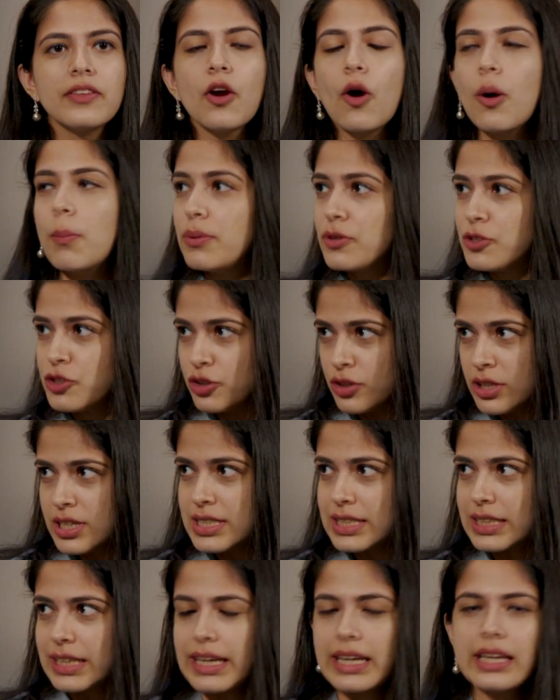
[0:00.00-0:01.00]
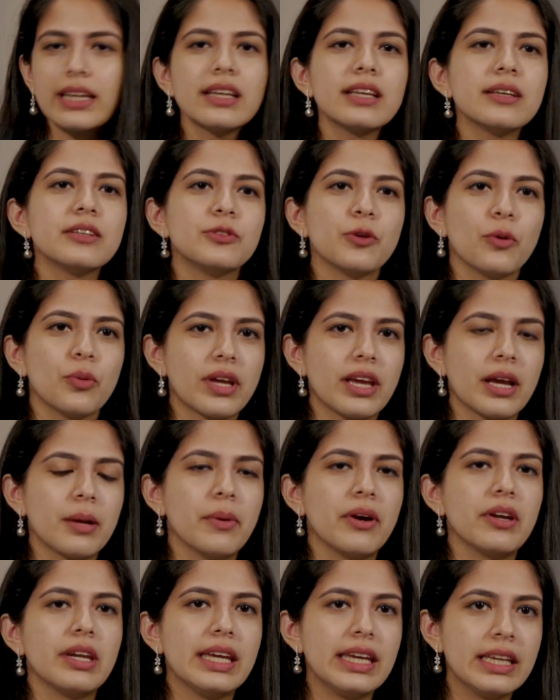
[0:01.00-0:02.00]
the opportunity, talking
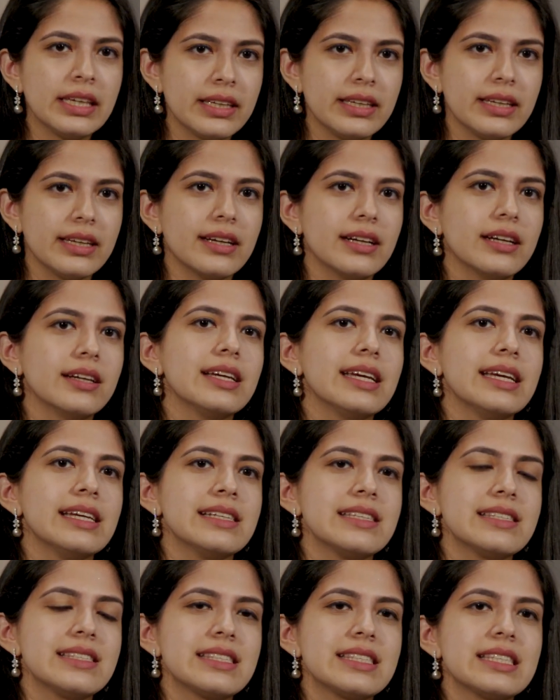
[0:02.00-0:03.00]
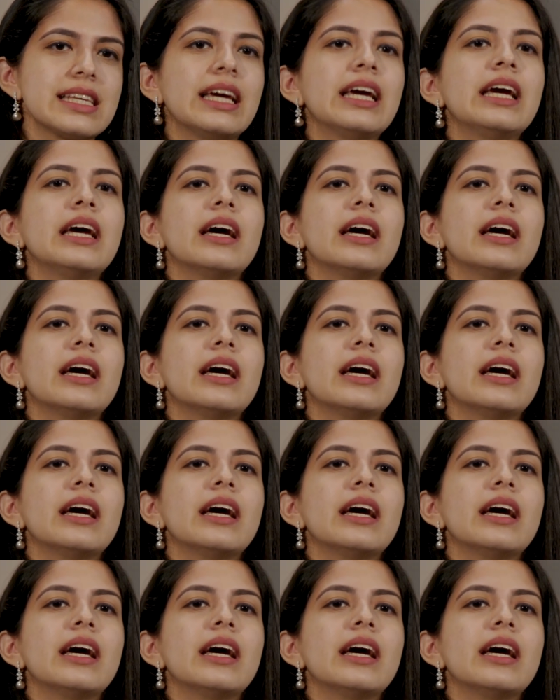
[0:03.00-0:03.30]
about India, is